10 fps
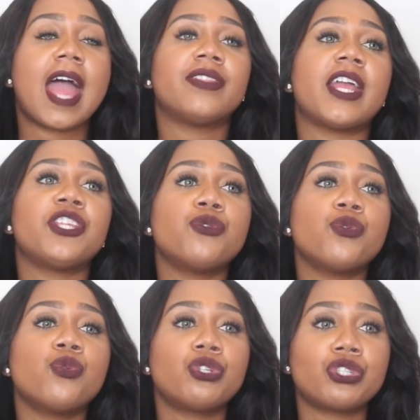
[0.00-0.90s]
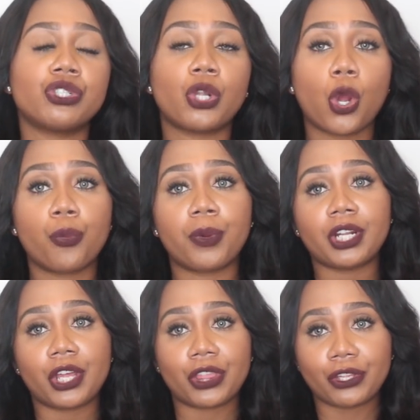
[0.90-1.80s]
and then you should
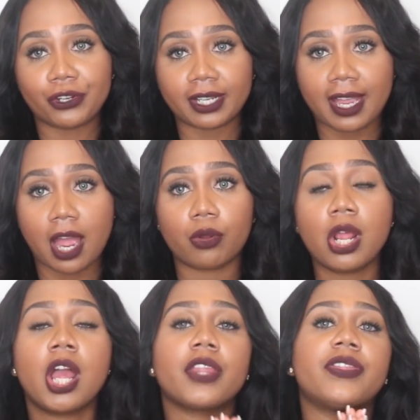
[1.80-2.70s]
open a third account.